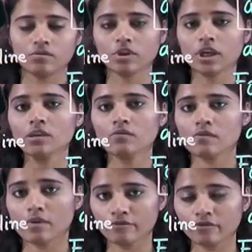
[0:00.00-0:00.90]
okay,
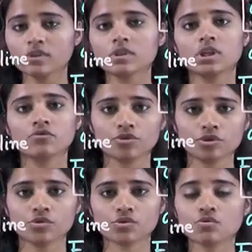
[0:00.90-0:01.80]
we were first
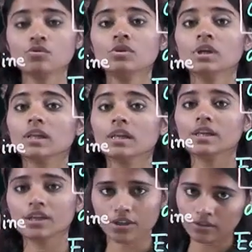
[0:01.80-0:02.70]
introduced to
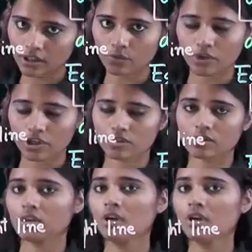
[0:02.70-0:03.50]
linear equation.